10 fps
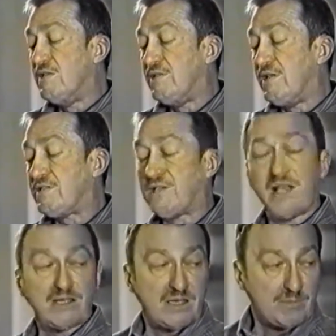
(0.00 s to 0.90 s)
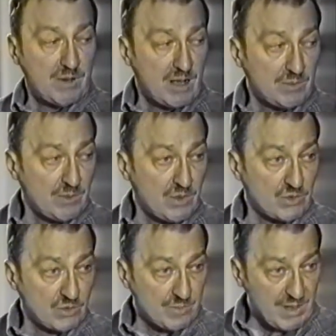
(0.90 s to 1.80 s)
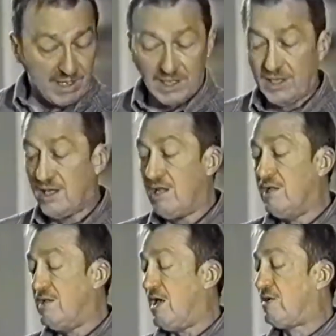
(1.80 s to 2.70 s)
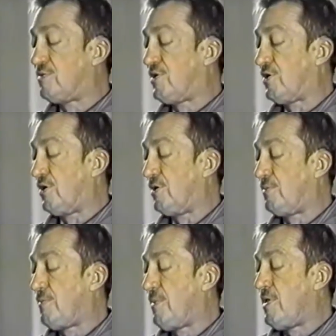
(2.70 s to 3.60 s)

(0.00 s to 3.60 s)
the disconnecting problem was with me, not with her.